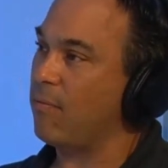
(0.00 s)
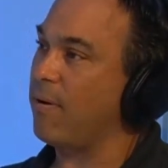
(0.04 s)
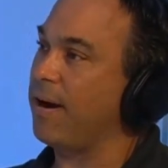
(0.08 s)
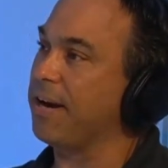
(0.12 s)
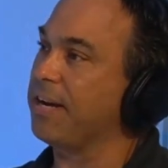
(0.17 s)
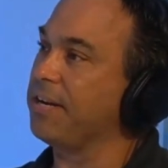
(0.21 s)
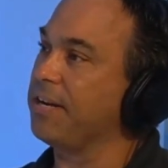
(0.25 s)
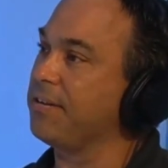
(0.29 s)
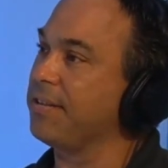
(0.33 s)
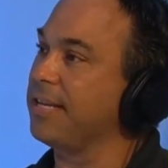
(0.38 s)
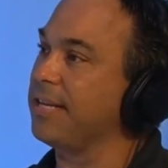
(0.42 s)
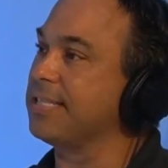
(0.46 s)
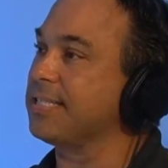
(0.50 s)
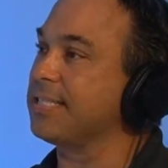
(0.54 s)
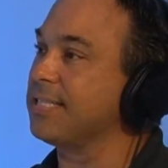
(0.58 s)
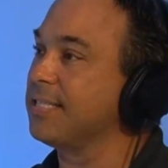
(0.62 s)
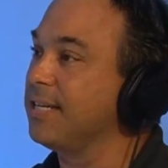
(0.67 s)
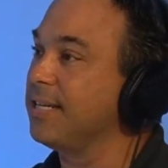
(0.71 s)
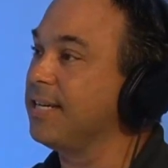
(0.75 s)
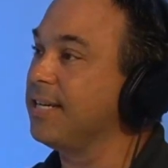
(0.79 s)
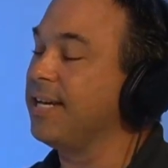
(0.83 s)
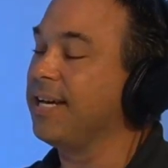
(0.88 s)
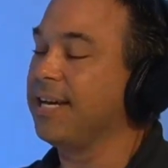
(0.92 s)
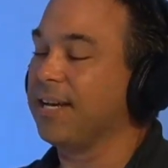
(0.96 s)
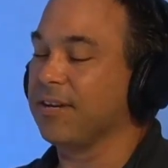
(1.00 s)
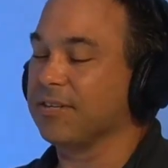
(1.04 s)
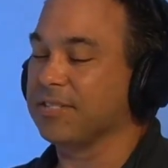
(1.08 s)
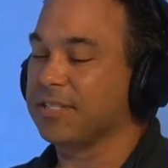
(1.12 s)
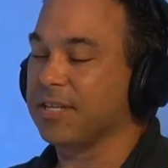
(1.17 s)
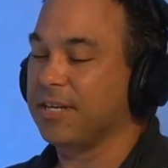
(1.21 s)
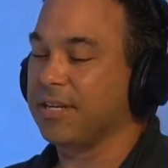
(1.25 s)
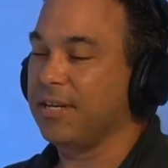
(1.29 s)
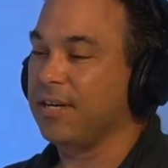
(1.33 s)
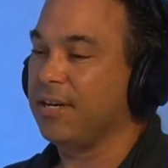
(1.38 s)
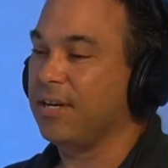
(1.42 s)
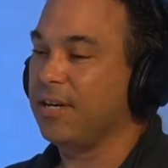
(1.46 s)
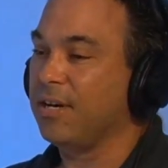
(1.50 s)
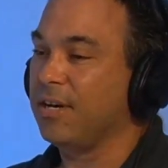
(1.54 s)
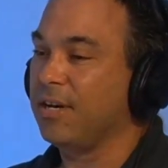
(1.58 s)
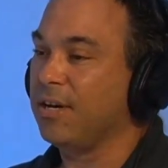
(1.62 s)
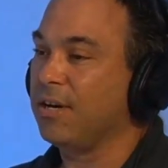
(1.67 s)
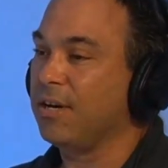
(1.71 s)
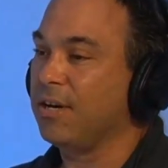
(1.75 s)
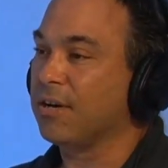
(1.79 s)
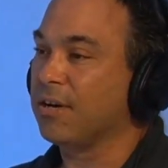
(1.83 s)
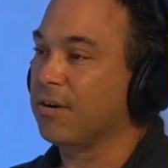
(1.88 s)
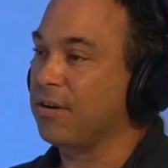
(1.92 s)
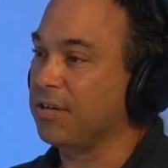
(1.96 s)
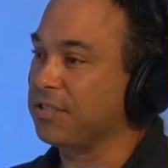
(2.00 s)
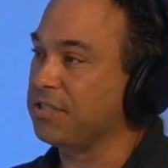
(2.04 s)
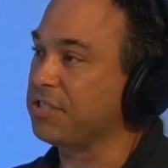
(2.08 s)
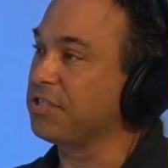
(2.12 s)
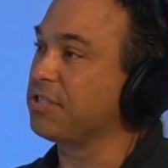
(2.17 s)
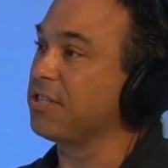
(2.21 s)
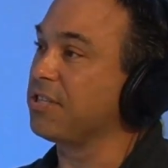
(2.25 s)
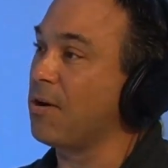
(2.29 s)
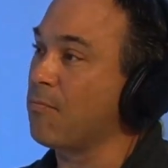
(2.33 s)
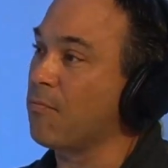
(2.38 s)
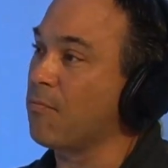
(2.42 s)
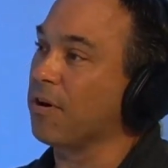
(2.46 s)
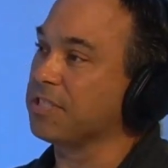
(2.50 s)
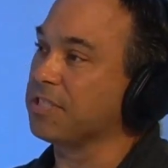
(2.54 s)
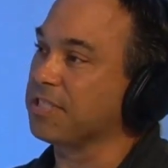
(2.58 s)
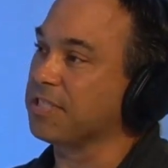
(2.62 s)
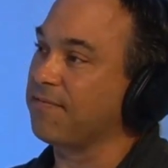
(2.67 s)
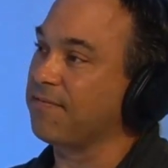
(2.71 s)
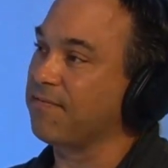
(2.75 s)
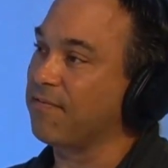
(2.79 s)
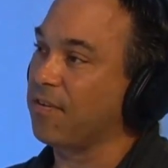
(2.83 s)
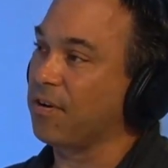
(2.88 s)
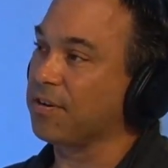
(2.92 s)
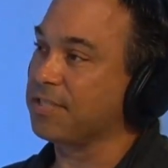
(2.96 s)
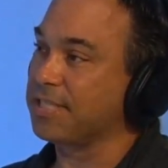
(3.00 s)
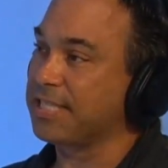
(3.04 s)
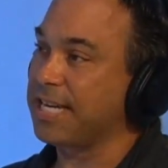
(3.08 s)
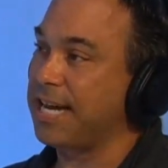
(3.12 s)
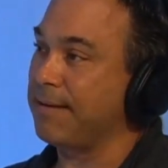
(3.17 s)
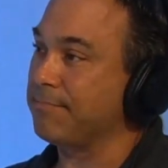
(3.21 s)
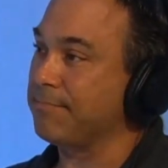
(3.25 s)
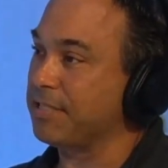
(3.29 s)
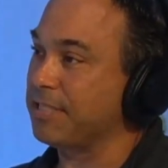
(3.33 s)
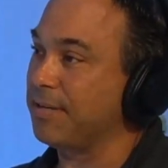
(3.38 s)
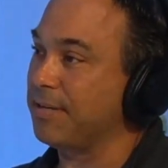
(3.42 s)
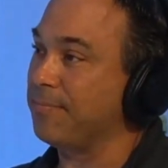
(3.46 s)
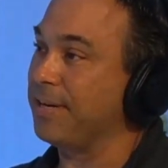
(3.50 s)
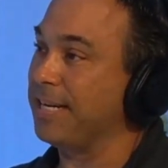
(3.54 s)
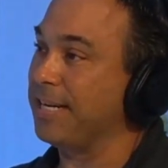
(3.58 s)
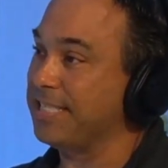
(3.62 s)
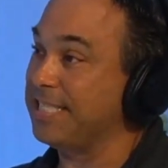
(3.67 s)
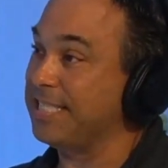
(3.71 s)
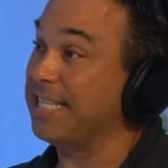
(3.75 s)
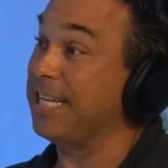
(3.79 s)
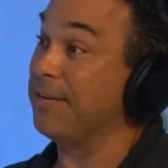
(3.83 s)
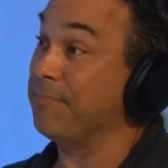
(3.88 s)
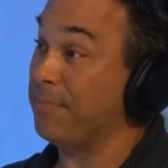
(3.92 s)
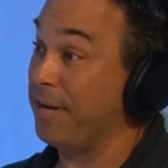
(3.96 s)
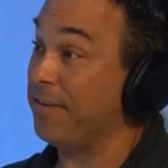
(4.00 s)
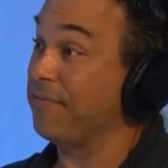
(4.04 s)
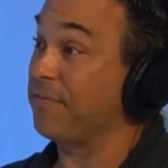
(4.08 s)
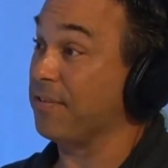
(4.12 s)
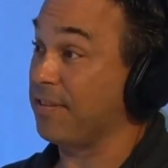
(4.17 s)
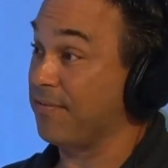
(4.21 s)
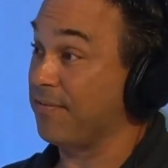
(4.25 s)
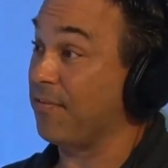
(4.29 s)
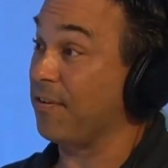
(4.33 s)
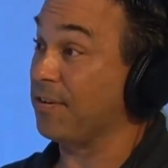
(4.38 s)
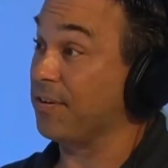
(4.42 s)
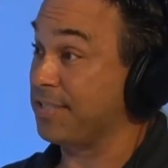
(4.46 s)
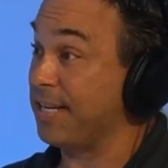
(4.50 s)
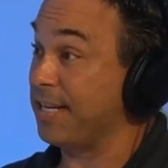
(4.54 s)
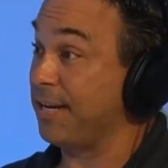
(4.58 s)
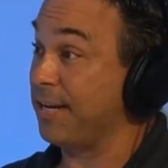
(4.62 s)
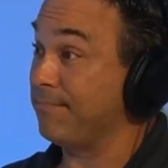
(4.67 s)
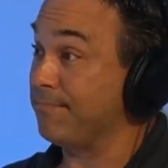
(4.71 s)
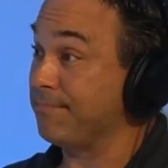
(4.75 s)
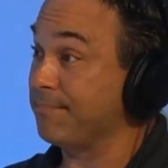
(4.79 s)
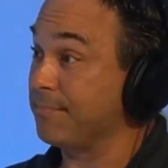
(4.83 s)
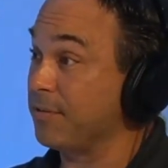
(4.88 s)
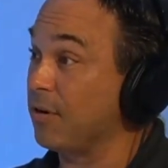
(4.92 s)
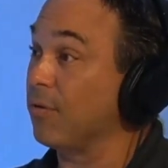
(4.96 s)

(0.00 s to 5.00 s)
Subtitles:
Why do you do this? He goes, because somewhere it's the first time somebody's seeing me for the first time.